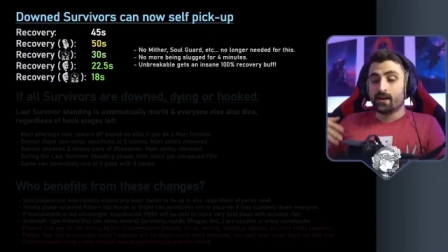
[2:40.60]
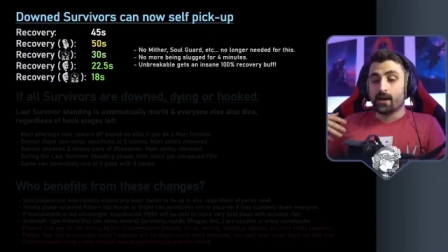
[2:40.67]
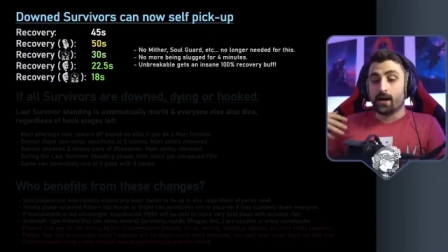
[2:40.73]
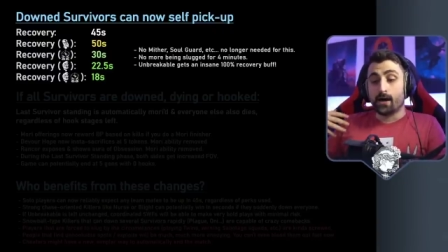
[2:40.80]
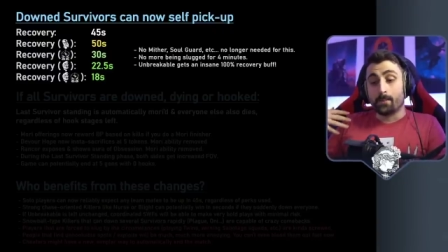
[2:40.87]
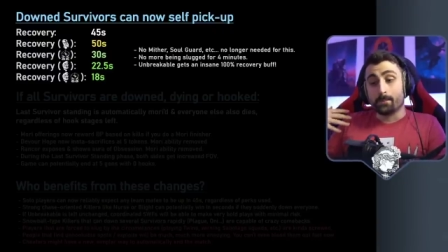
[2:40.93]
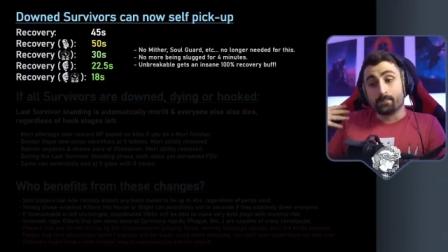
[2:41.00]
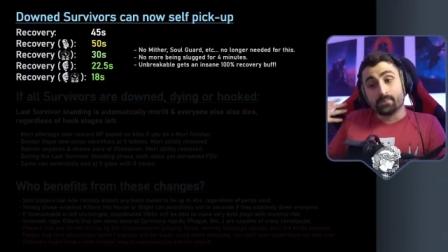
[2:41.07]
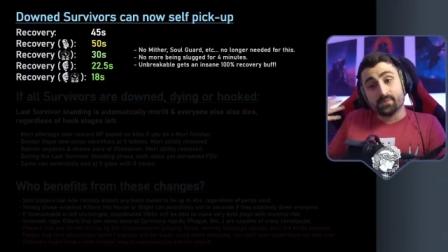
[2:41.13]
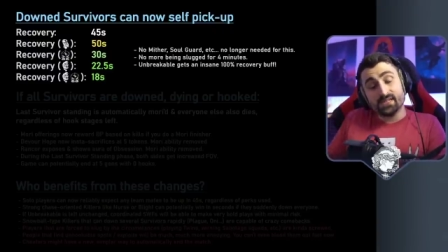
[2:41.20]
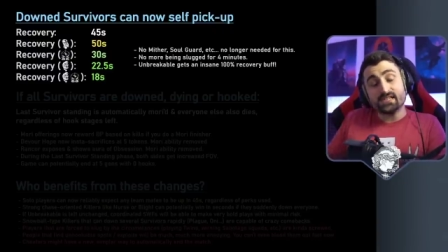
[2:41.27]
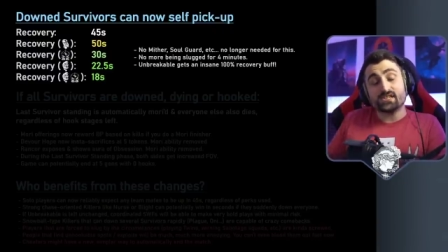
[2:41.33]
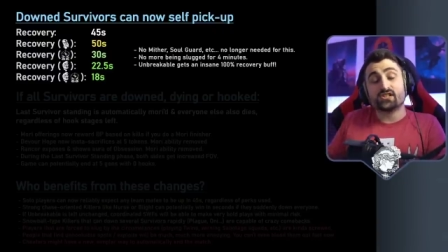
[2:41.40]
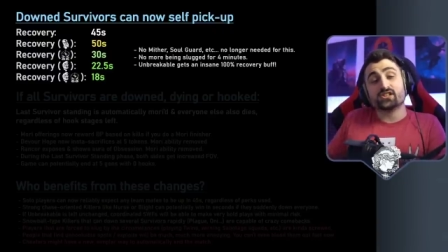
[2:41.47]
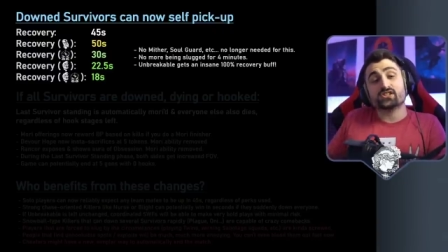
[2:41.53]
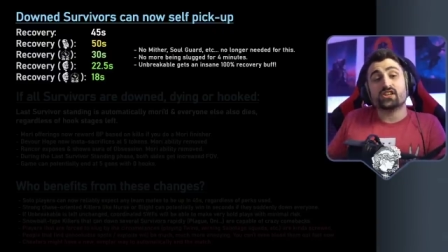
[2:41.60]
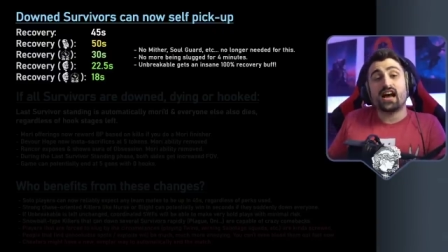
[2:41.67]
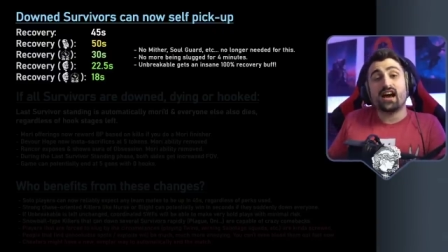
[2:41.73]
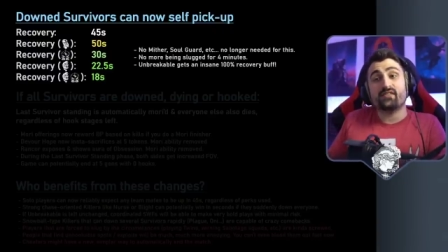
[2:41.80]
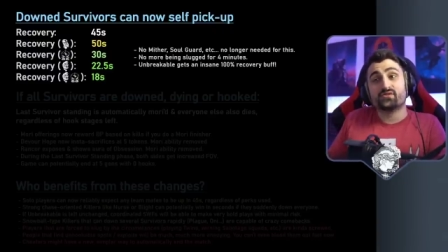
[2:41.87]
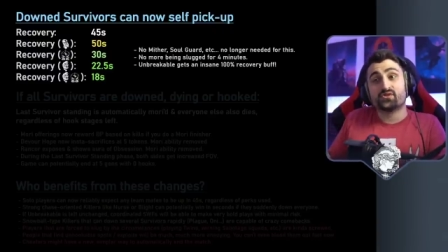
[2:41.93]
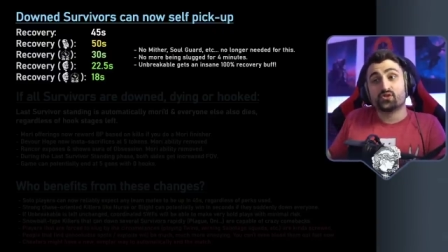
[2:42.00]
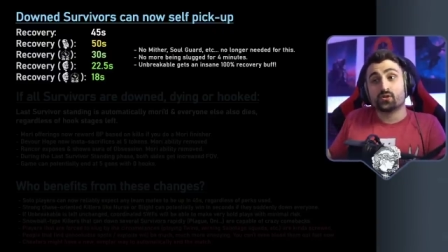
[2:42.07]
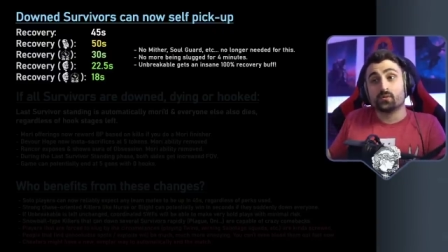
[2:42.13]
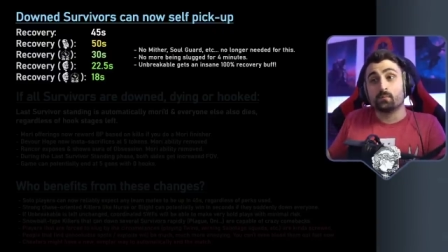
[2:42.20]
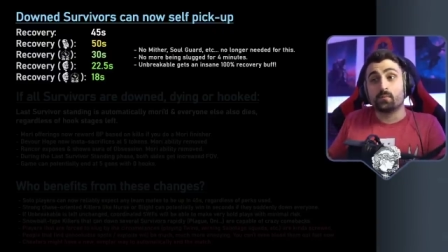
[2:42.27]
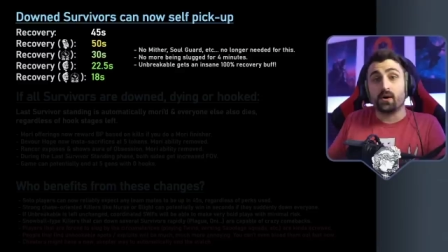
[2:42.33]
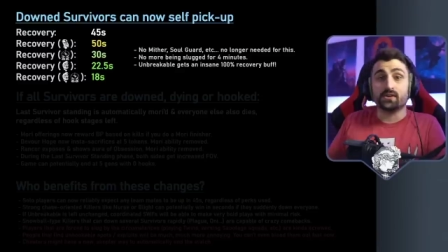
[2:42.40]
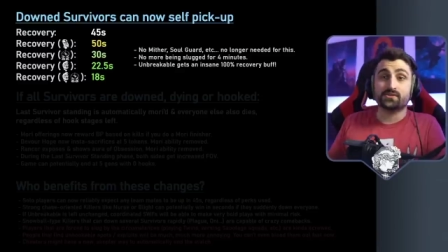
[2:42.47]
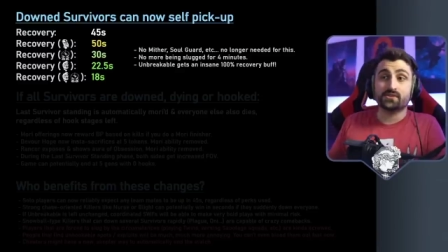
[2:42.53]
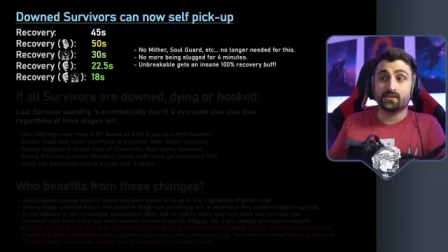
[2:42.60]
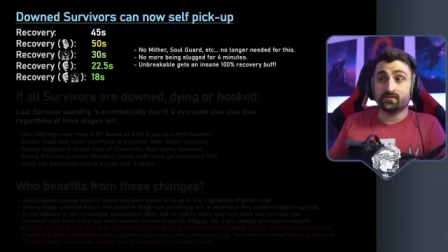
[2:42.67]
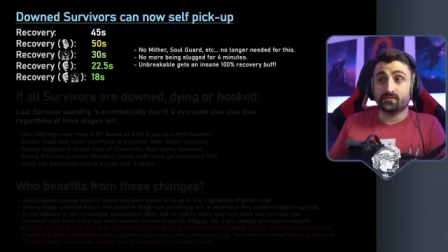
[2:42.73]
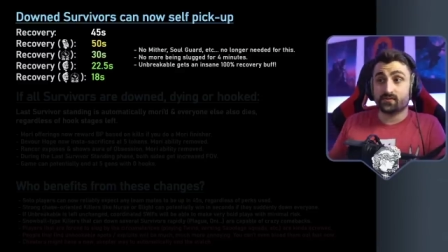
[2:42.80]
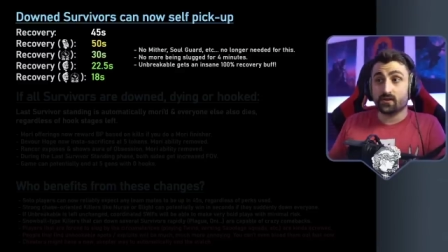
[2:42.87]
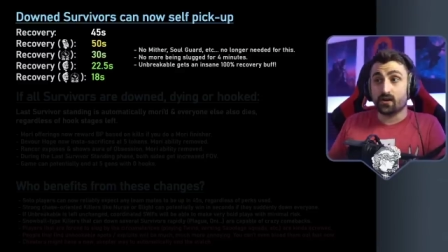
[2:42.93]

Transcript: Um, this does have some positives.